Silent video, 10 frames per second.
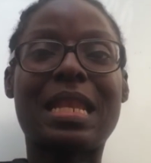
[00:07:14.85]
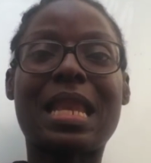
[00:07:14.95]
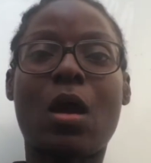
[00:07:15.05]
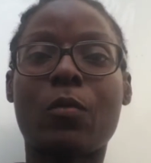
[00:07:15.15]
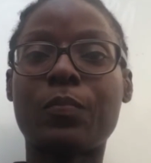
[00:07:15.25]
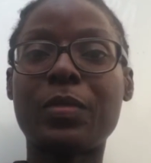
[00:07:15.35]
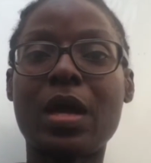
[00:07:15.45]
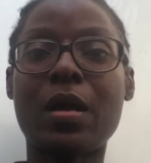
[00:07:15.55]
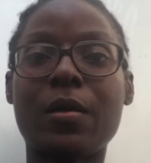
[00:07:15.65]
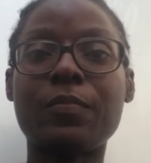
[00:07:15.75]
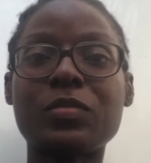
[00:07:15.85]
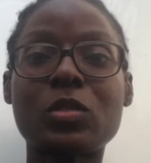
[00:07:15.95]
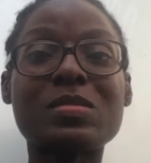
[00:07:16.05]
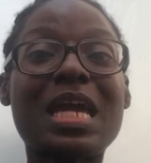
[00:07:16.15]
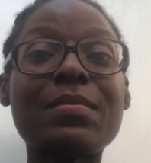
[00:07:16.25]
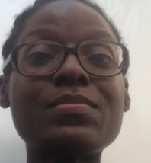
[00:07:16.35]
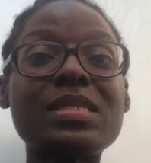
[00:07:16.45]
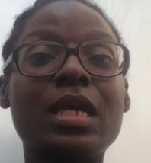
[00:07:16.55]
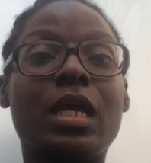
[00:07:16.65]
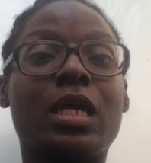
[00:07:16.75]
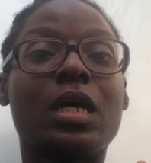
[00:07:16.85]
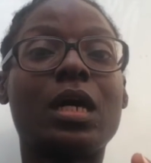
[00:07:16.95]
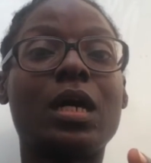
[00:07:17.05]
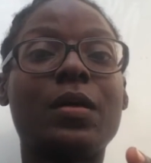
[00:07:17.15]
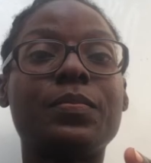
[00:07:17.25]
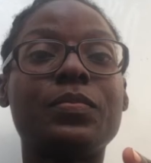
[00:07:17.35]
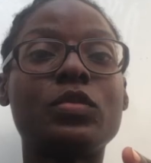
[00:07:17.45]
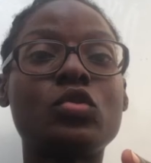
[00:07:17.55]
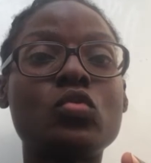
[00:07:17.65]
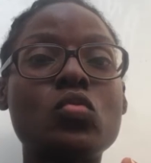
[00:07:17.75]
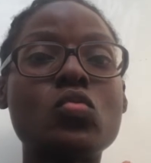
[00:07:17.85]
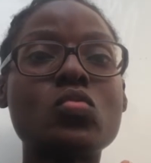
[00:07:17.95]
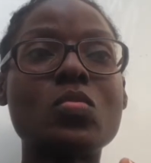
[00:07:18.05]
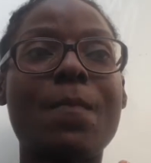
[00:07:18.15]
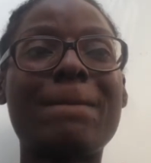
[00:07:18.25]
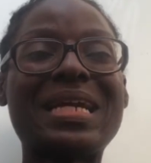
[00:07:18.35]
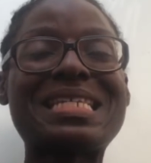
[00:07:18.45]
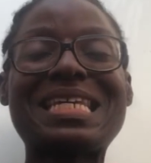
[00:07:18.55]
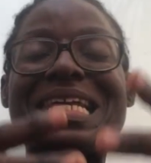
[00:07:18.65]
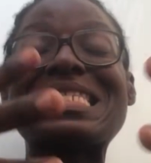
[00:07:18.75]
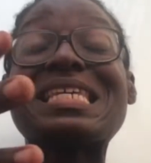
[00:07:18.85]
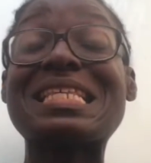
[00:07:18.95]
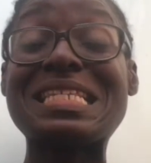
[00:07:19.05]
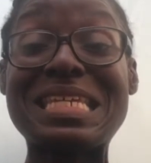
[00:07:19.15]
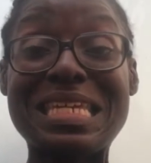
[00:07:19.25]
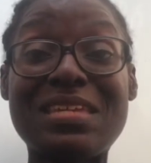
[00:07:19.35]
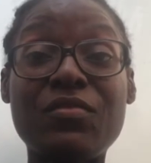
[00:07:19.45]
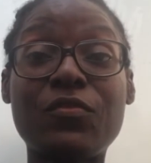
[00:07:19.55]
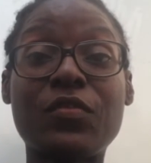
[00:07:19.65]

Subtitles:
Now, sometimes you might tend to leave